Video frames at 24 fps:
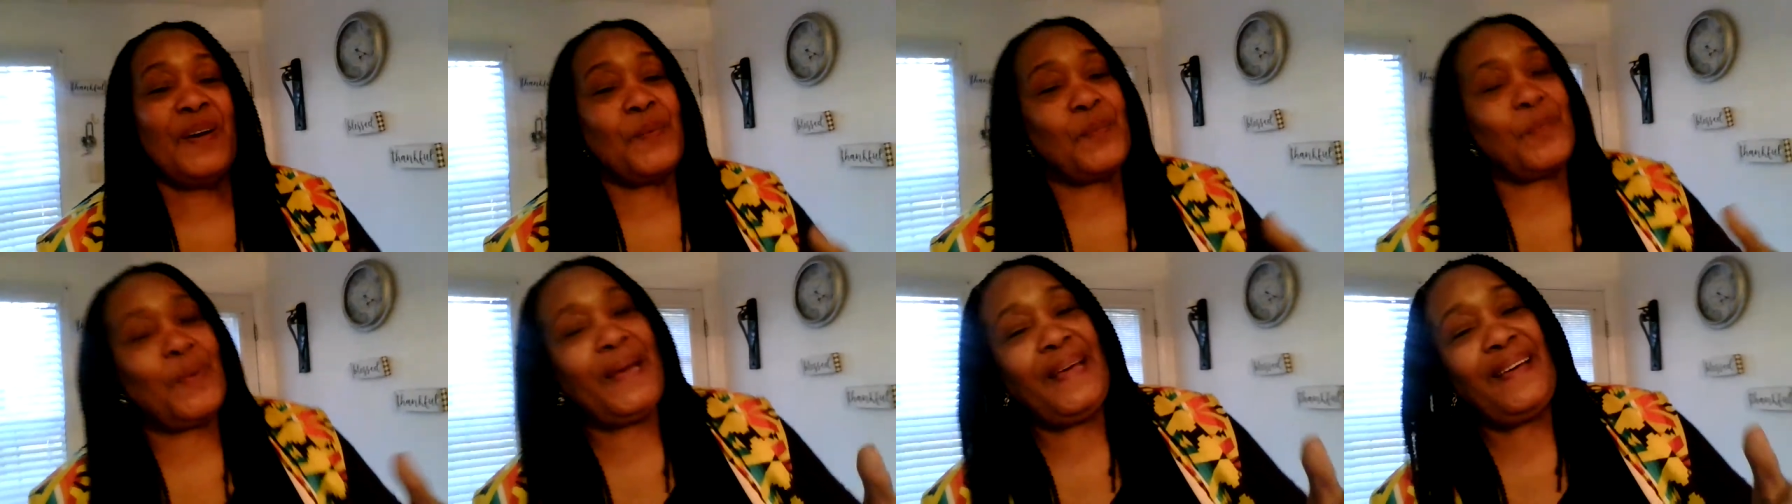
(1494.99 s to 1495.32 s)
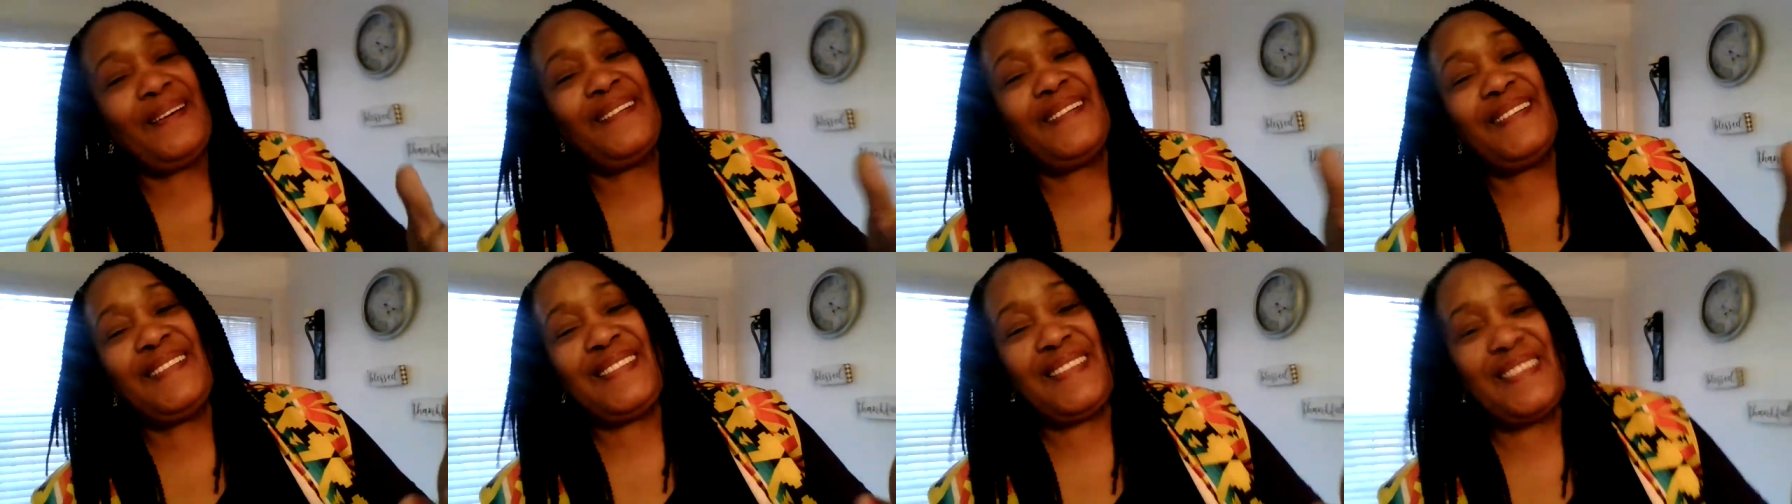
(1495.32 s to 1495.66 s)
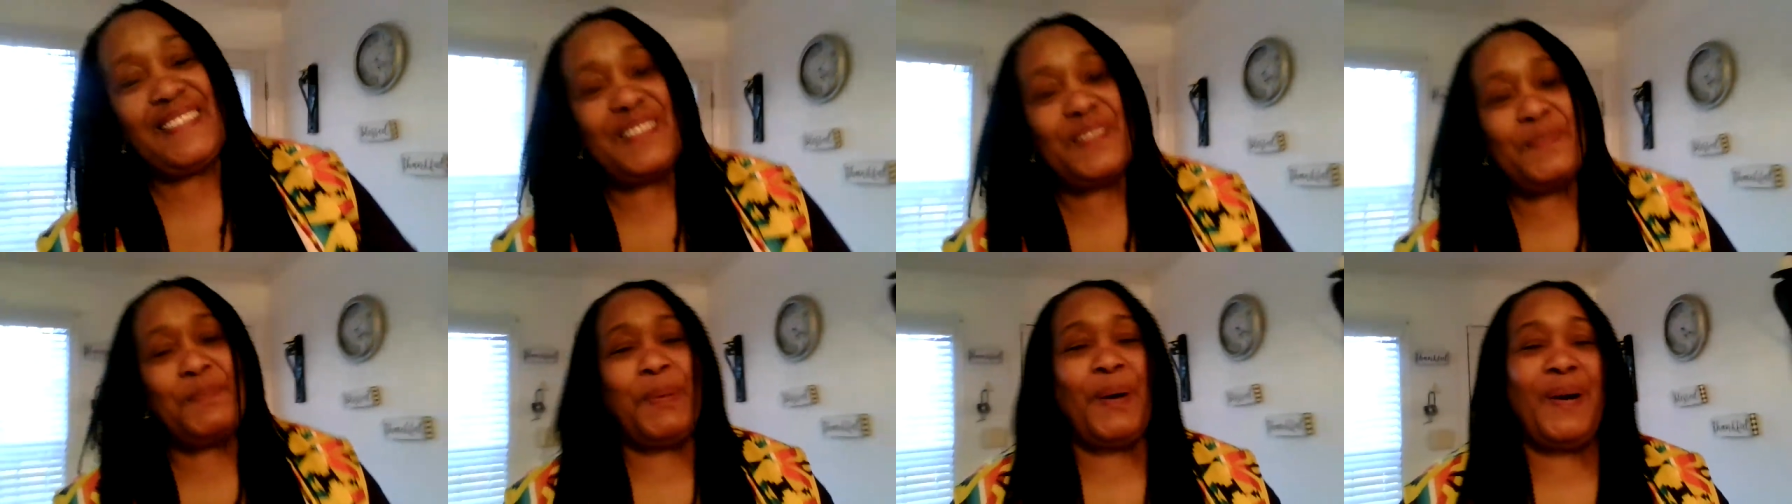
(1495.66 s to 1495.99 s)
Well,
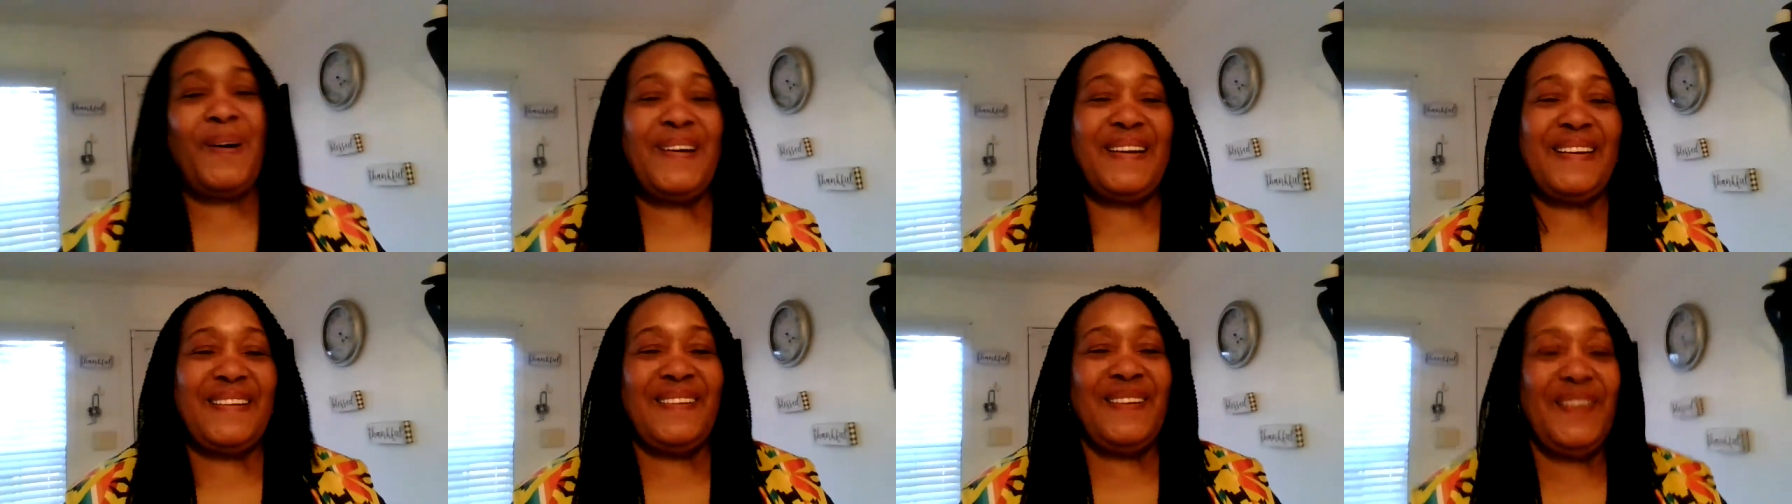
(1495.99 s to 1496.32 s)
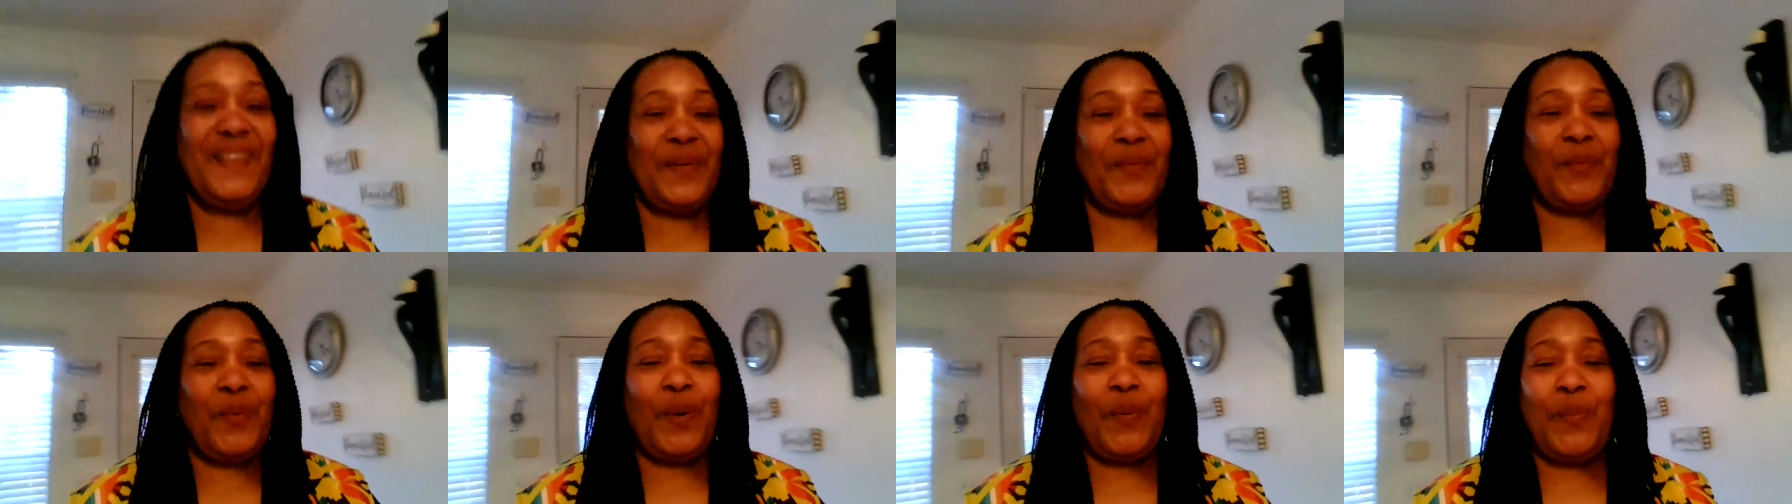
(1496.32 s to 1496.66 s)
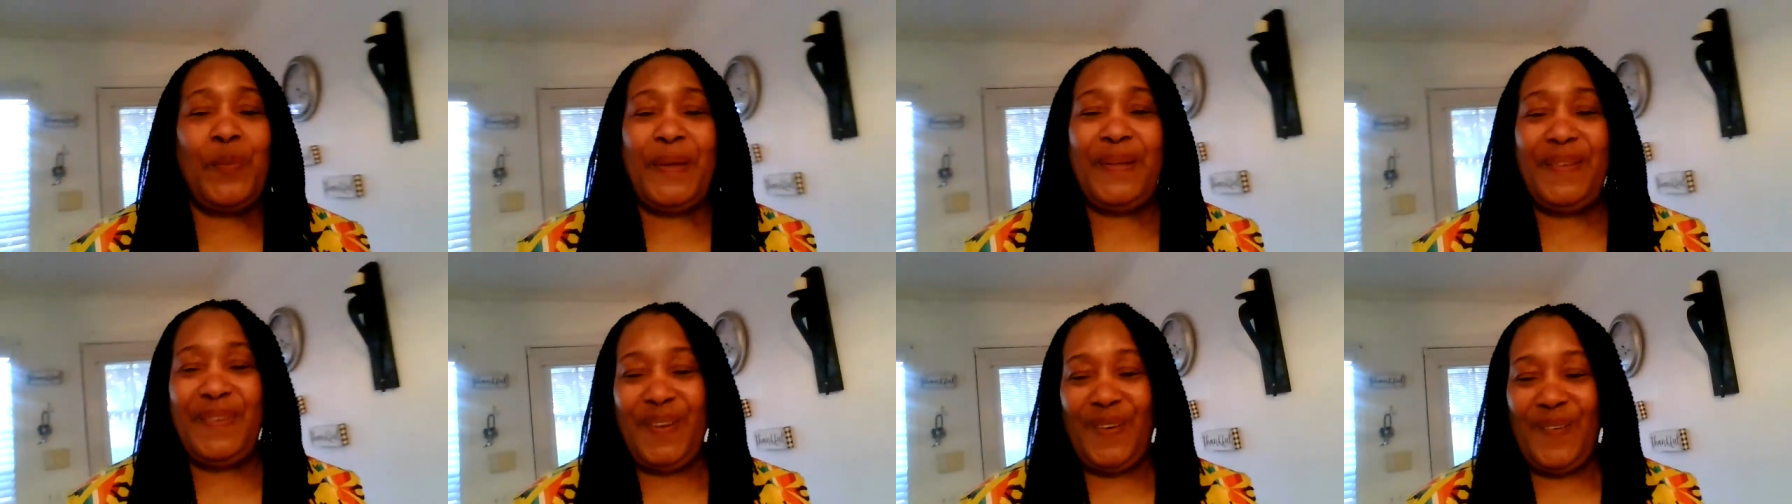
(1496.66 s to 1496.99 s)
this is part of what
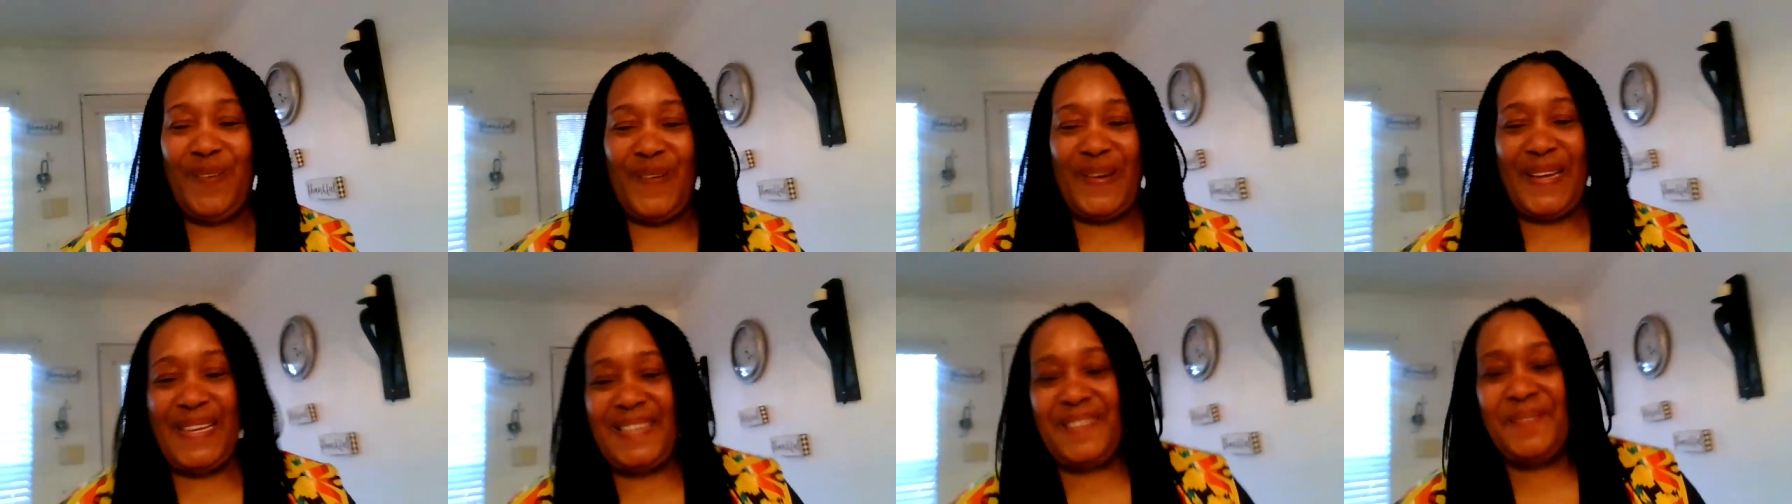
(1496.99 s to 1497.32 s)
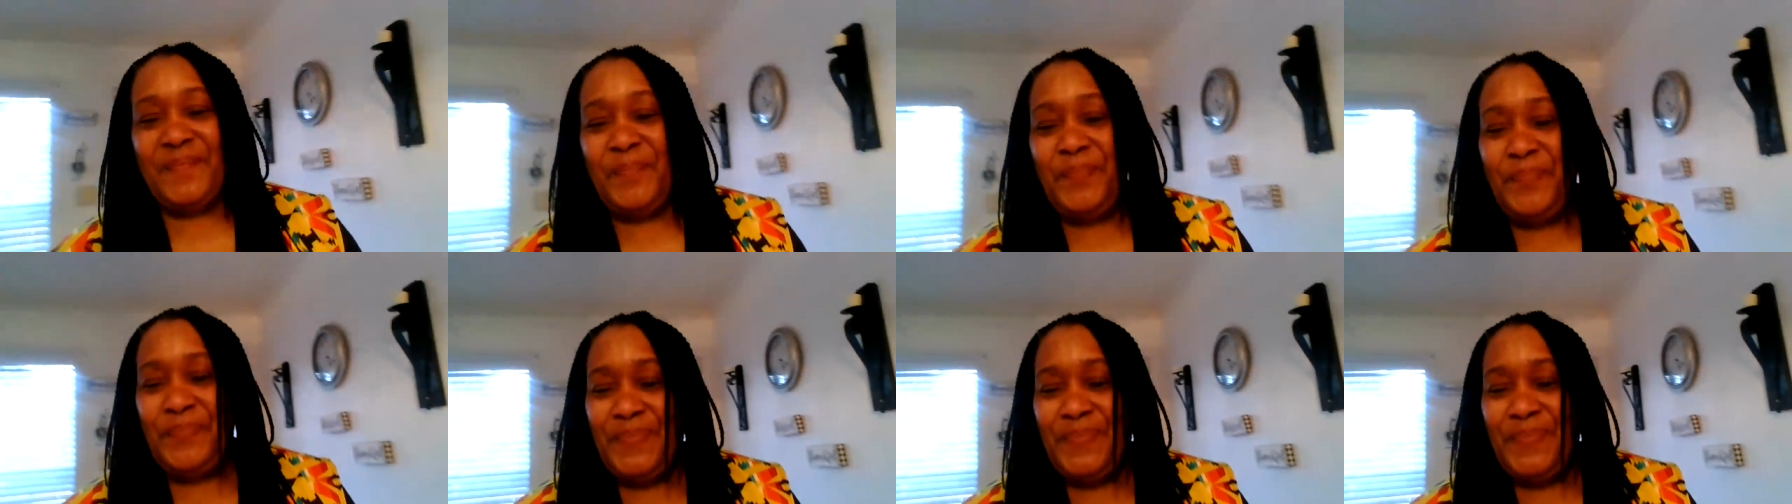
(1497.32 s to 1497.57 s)
we're doing.